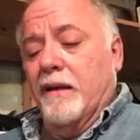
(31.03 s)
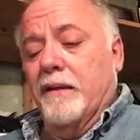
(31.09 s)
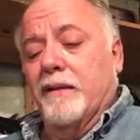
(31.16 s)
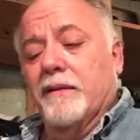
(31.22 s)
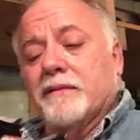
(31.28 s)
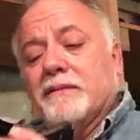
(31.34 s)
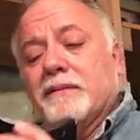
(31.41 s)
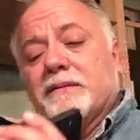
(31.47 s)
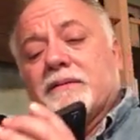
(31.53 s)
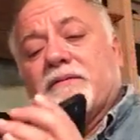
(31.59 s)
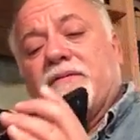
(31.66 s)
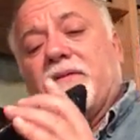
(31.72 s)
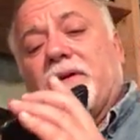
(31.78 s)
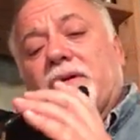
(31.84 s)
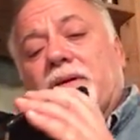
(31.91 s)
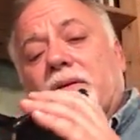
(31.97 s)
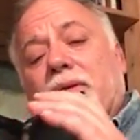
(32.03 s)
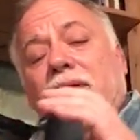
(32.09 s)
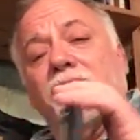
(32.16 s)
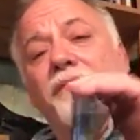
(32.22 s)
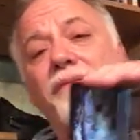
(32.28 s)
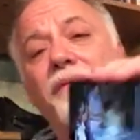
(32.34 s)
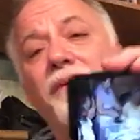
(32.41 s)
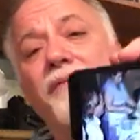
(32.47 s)
This is a photo
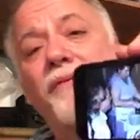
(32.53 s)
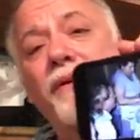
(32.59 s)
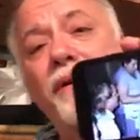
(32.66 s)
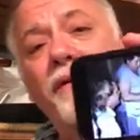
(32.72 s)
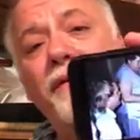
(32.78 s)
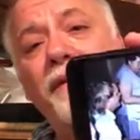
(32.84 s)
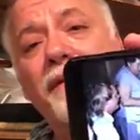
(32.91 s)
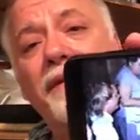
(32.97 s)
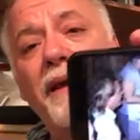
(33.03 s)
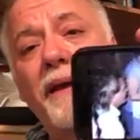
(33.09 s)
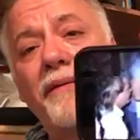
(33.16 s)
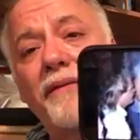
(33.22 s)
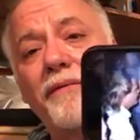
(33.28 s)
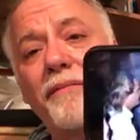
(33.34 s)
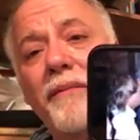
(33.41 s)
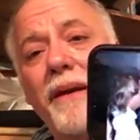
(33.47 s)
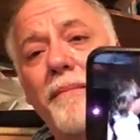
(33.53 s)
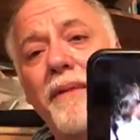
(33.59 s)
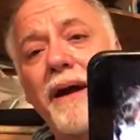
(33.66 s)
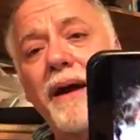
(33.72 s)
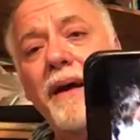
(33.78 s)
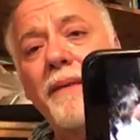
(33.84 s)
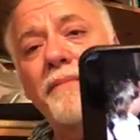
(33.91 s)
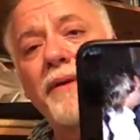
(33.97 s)
of one of the times. This is my
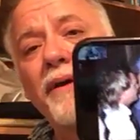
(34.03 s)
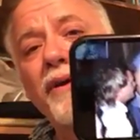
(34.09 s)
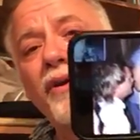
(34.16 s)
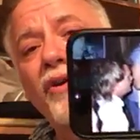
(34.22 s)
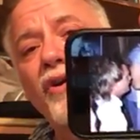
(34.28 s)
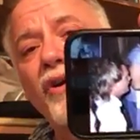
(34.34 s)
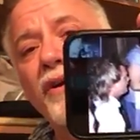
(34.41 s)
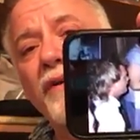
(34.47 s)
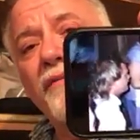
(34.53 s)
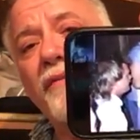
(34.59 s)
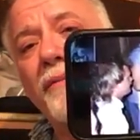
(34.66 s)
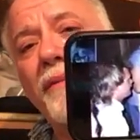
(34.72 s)
mom cooking for